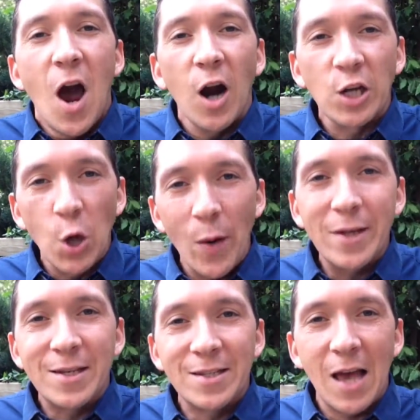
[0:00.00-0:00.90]
are going
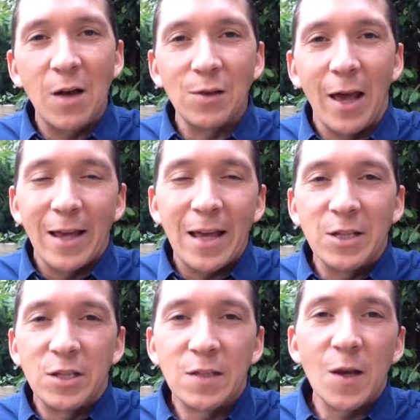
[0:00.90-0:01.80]
to sound like
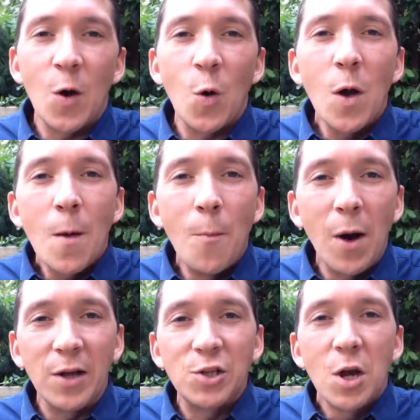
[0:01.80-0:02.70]
and so
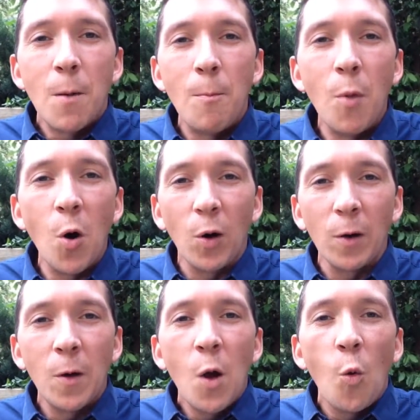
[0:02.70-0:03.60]
much more